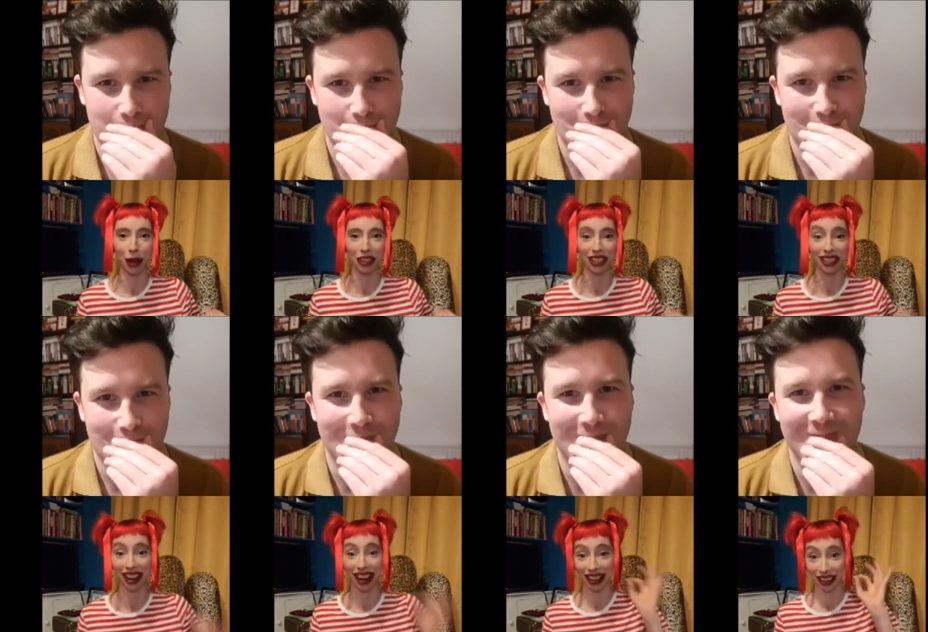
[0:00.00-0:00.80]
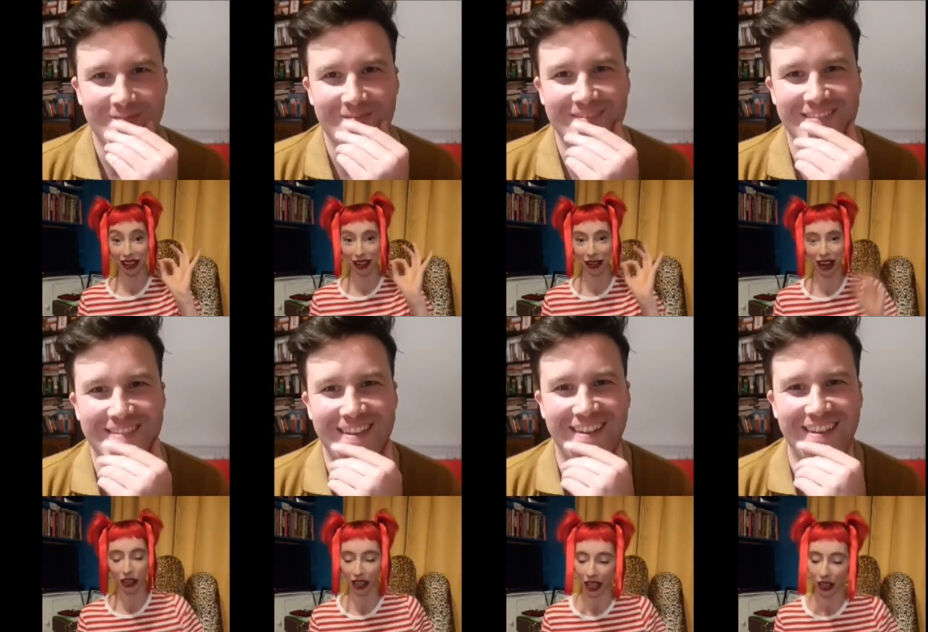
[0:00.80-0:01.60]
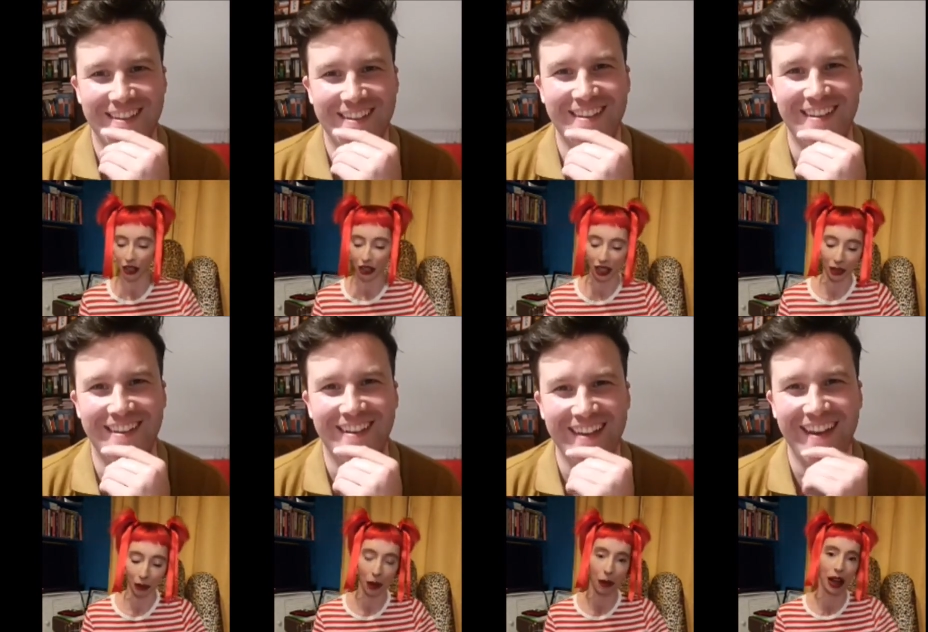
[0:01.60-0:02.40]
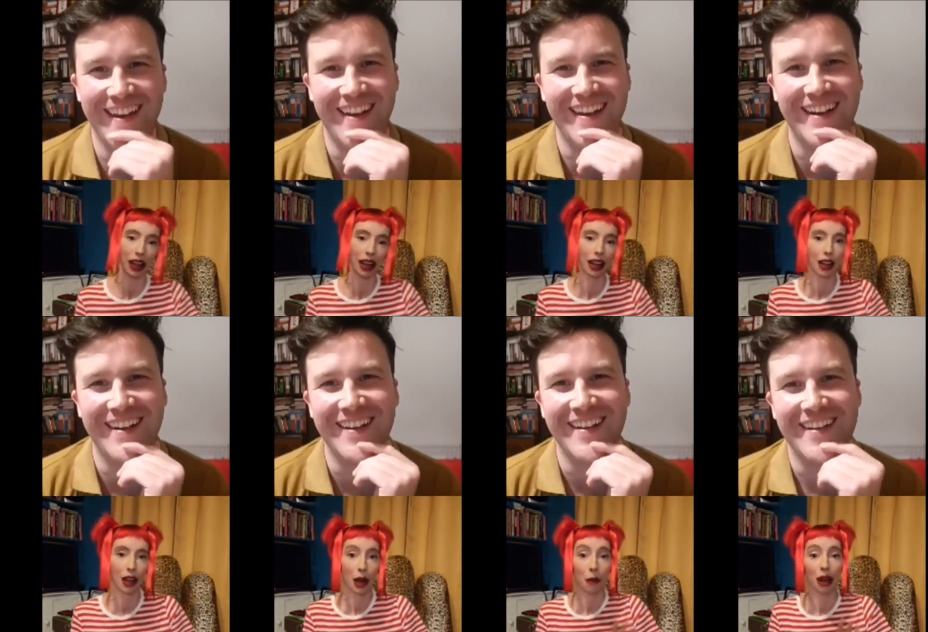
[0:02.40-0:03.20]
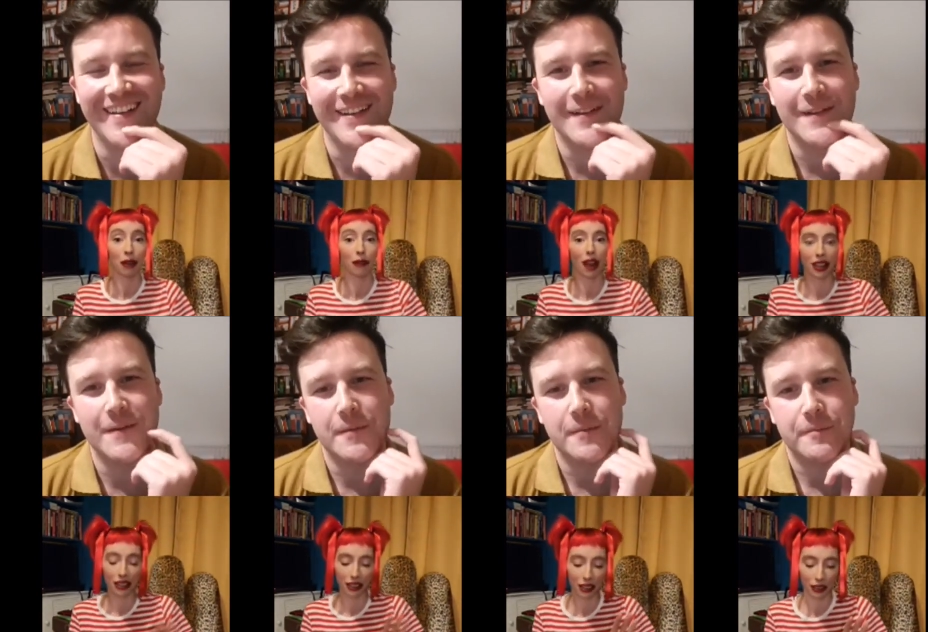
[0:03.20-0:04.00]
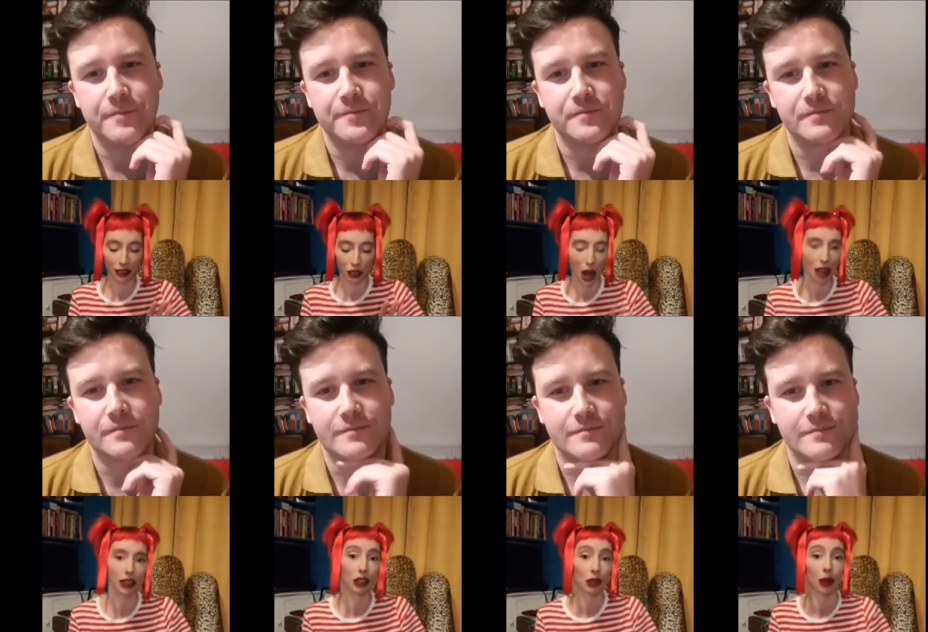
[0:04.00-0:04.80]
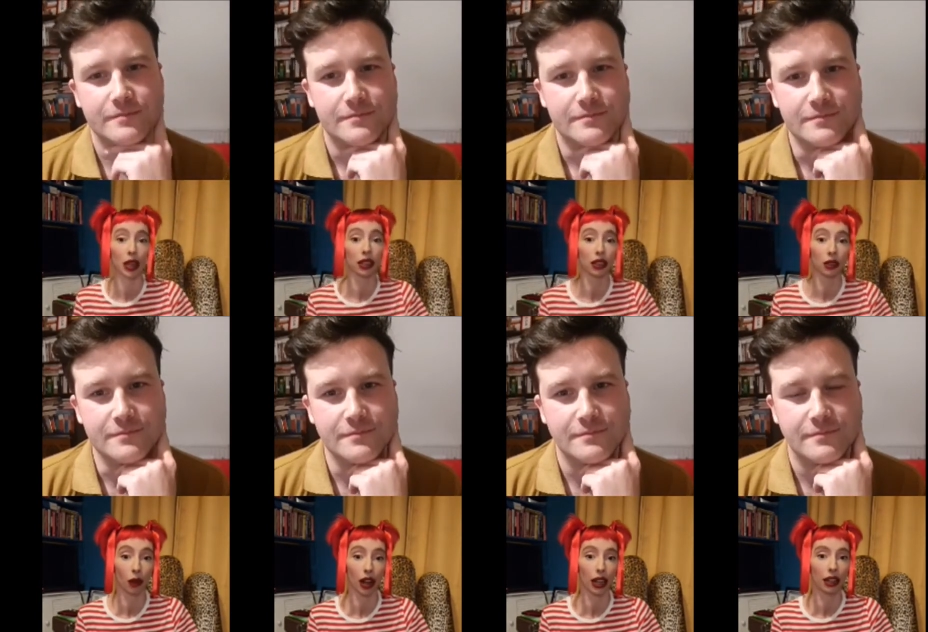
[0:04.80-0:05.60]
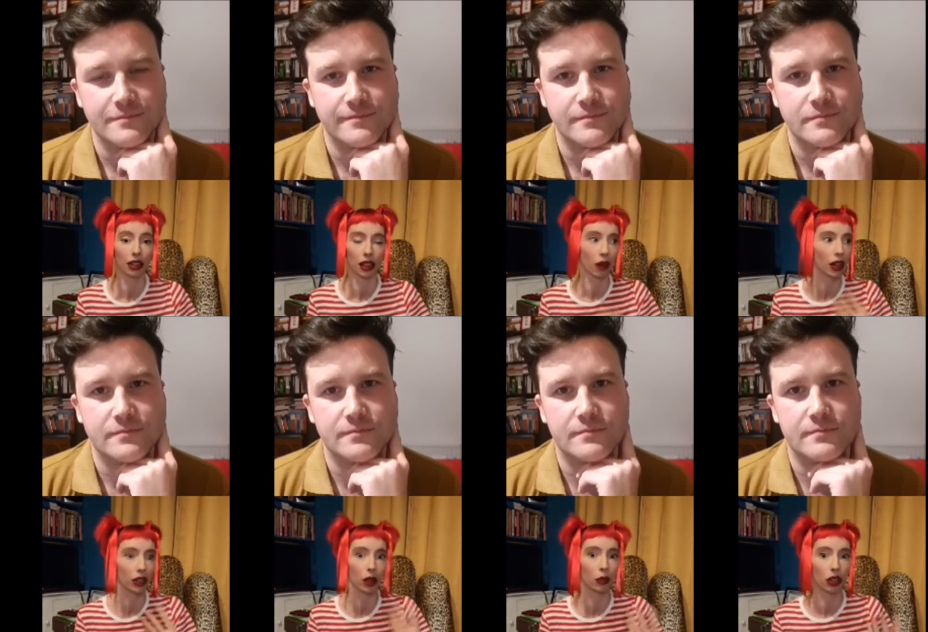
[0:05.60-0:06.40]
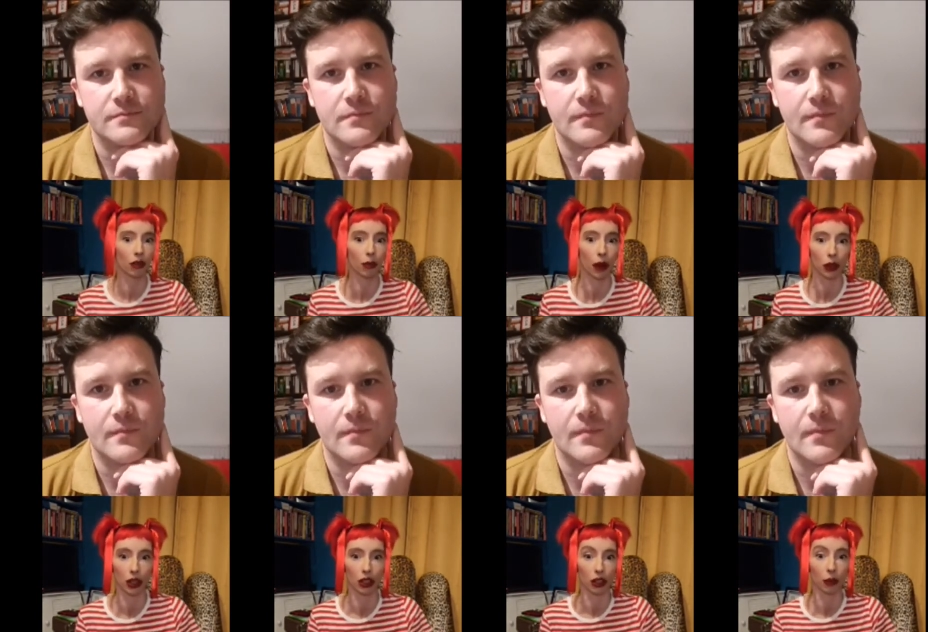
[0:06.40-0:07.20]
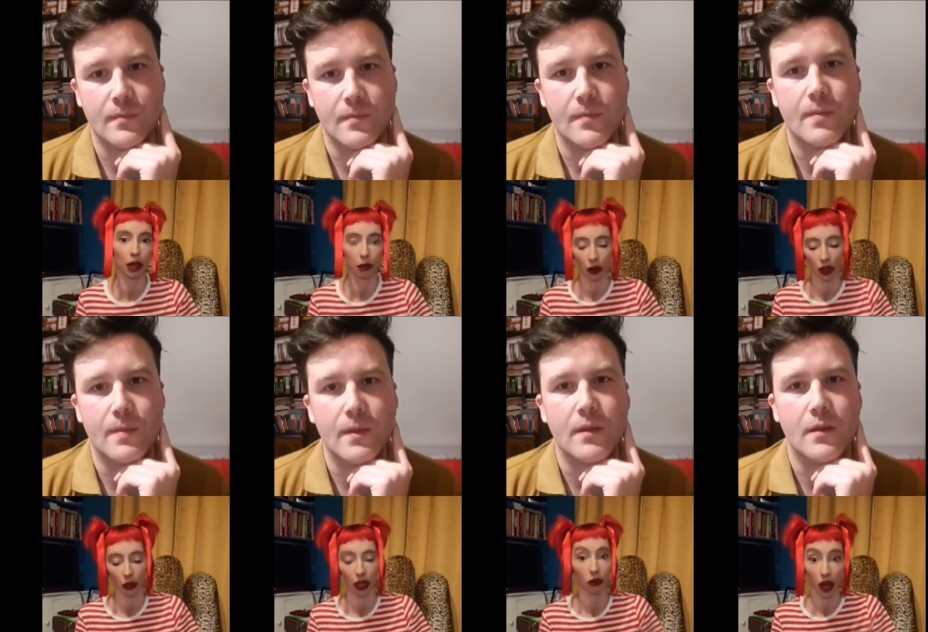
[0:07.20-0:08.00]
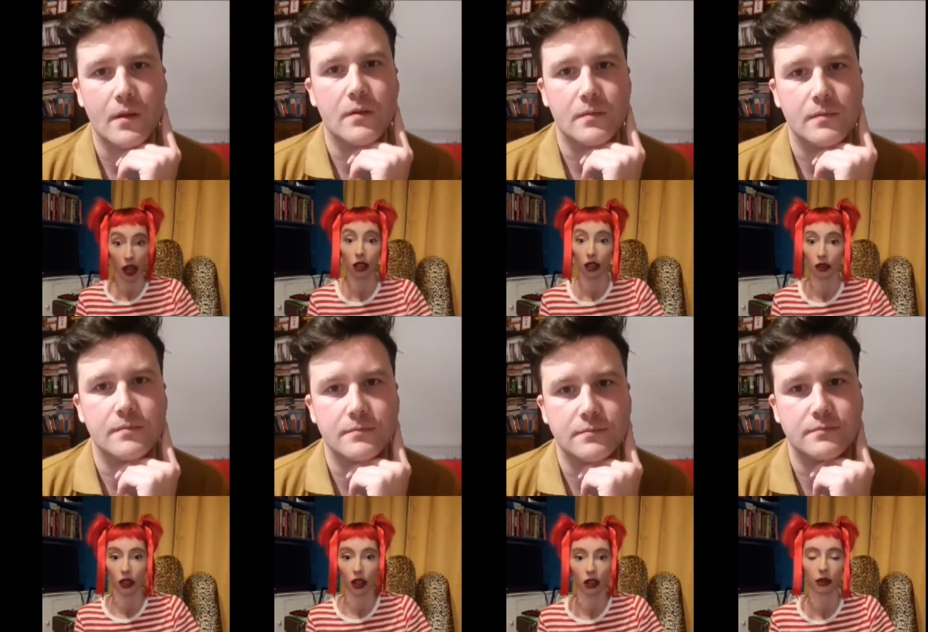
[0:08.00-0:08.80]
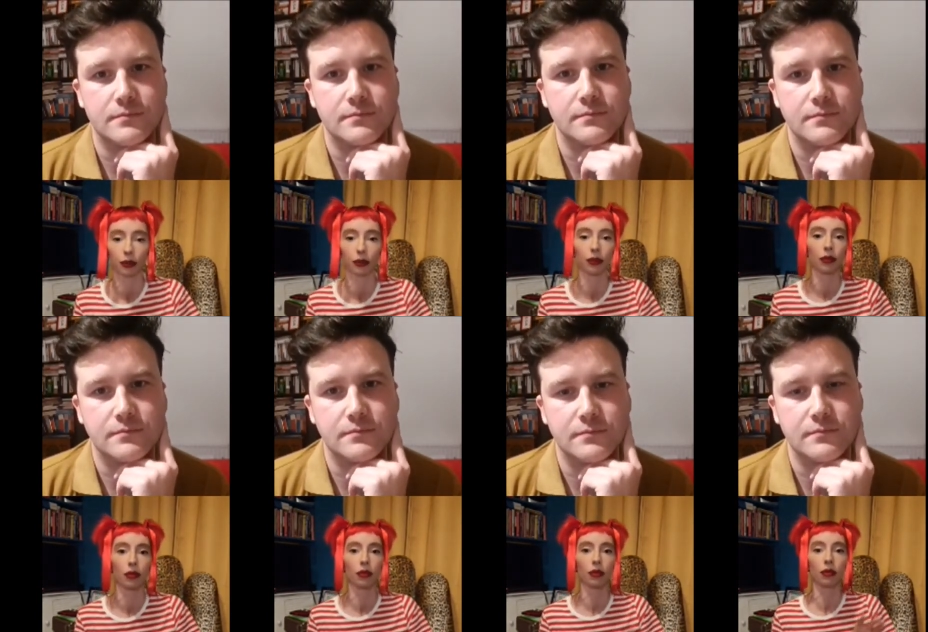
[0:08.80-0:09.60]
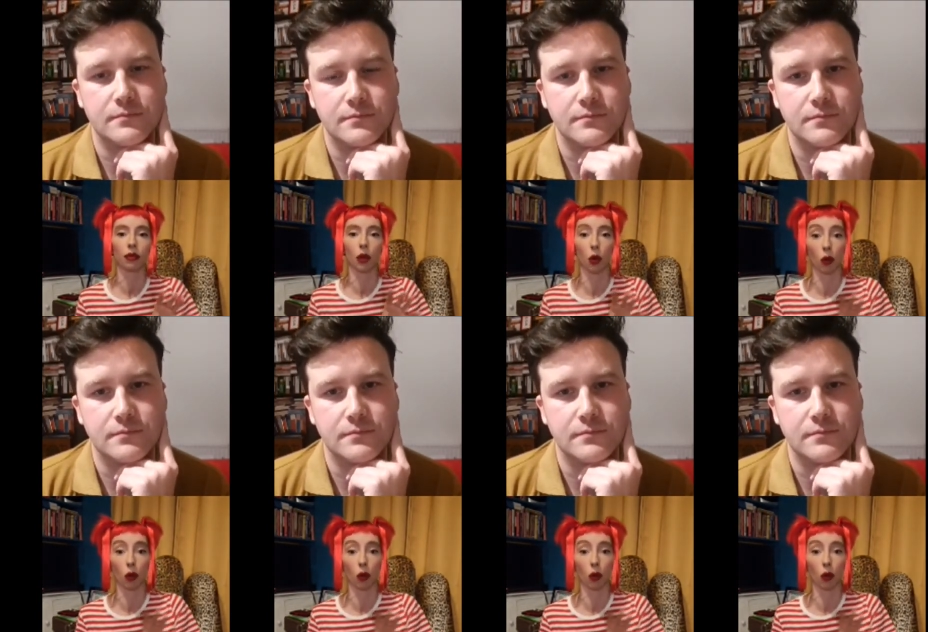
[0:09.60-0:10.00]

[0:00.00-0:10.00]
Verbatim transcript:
Speaker 1: today. Congratulations. But my friend challenged me to write, because I write so much love poetry to other people, and they were like, write a love song or write a